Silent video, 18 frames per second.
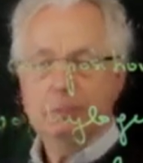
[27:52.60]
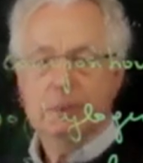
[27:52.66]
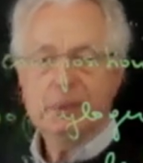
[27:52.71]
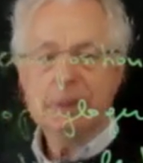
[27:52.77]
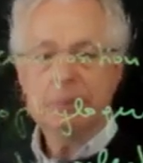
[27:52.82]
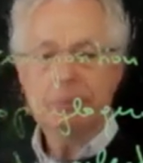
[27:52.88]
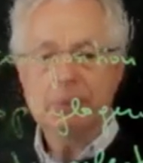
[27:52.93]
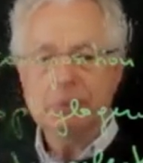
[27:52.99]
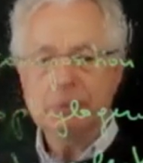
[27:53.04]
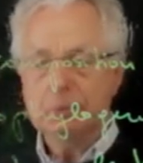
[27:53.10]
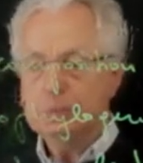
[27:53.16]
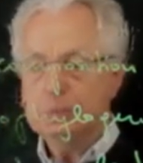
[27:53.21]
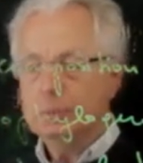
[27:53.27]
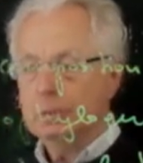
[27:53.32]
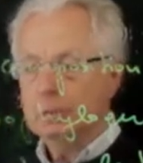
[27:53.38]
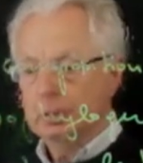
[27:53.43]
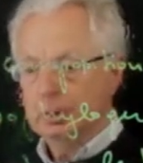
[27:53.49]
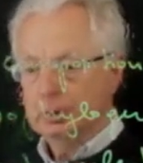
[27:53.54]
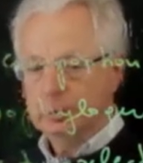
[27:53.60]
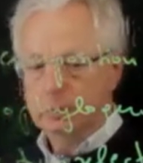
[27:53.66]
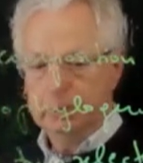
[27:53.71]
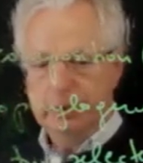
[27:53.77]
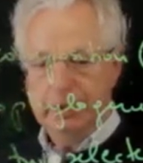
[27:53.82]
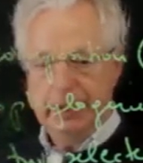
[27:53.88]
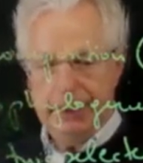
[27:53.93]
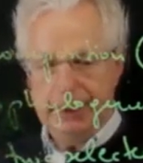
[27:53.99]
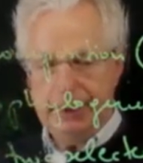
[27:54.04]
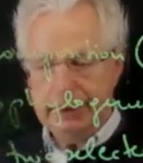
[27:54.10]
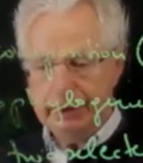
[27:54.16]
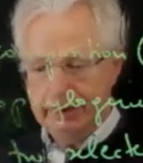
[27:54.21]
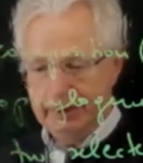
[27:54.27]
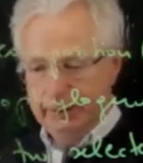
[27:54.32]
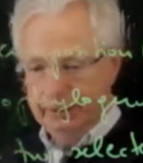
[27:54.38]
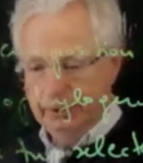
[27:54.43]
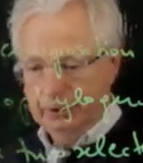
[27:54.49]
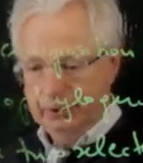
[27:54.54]
so what I want to do today
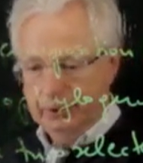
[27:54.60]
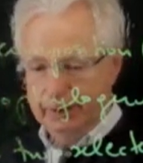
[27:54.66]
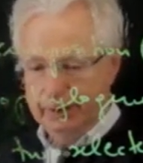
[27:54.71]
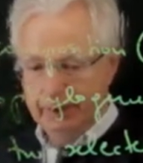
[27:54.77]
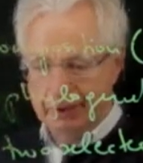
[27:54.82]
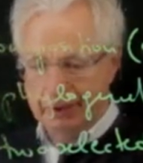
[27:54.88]
is,